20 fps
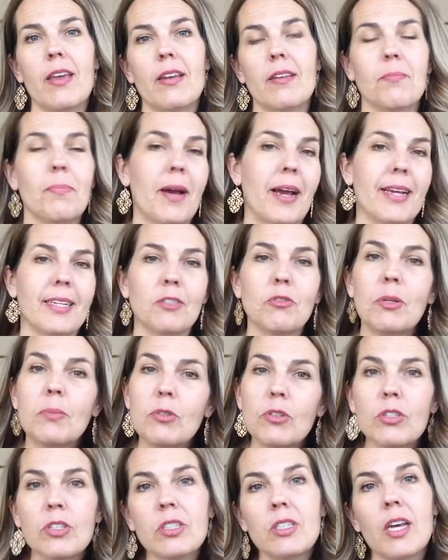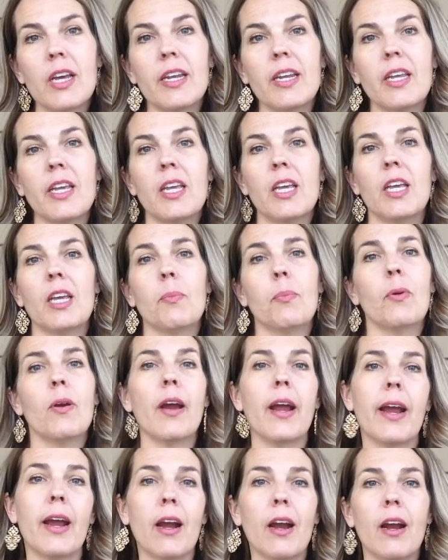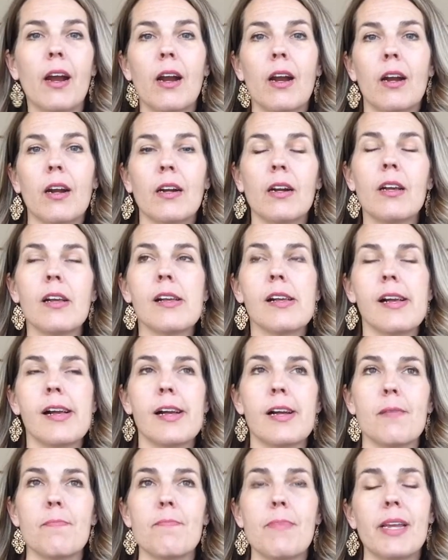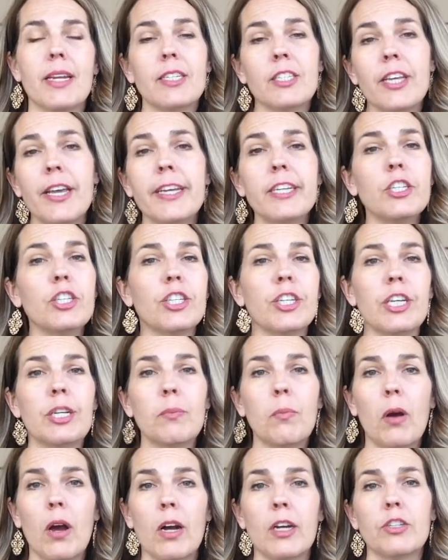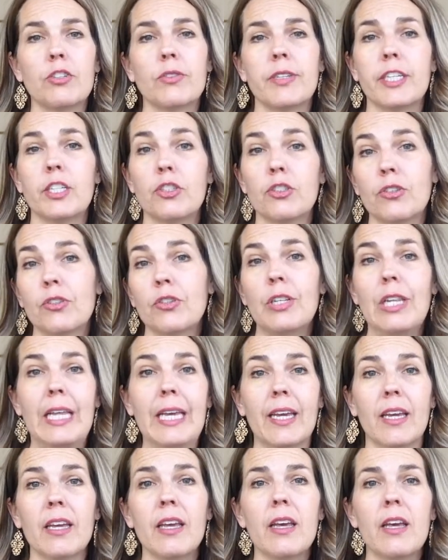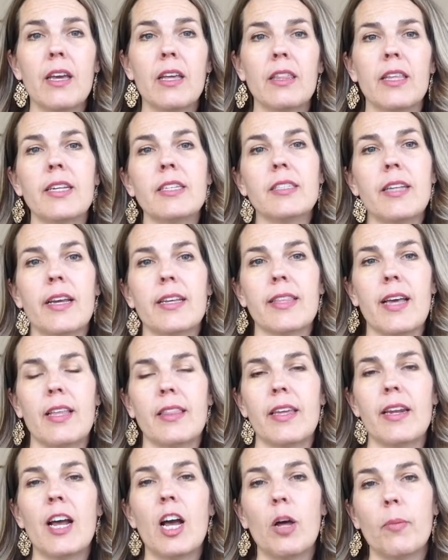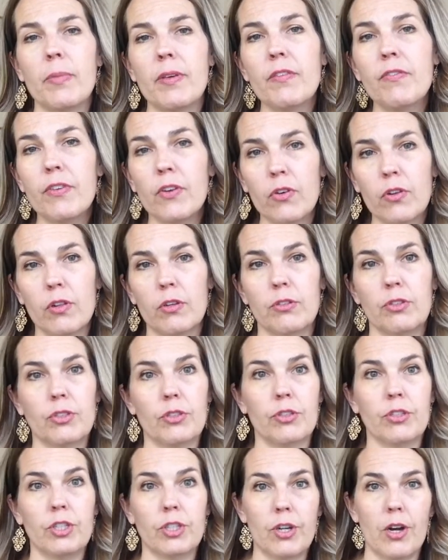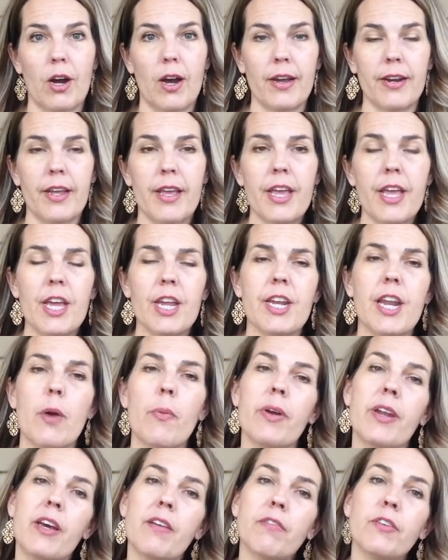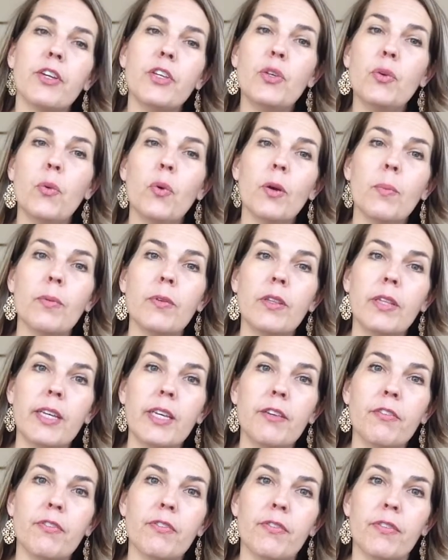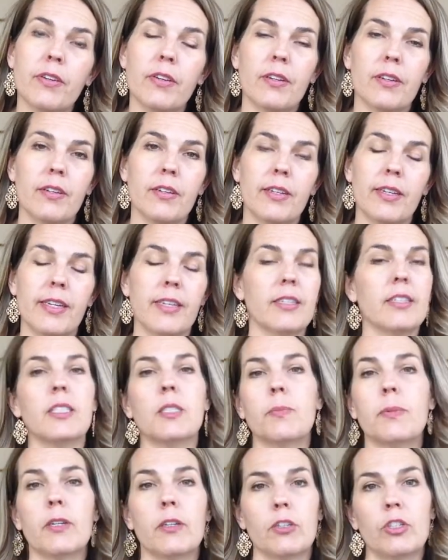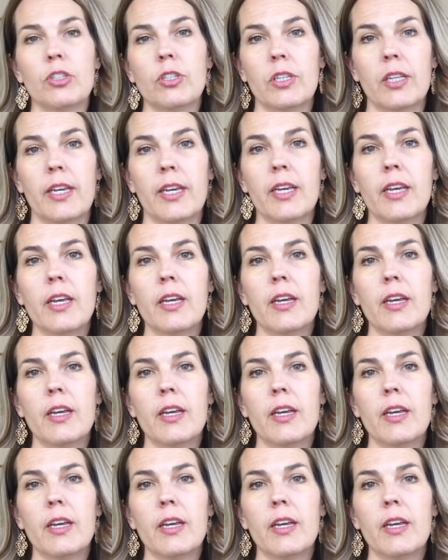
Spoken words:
by scripture study, prayer, meditation, pondering, journaling, things like that help me feel closer to God. Now, whatever your belief is spiritually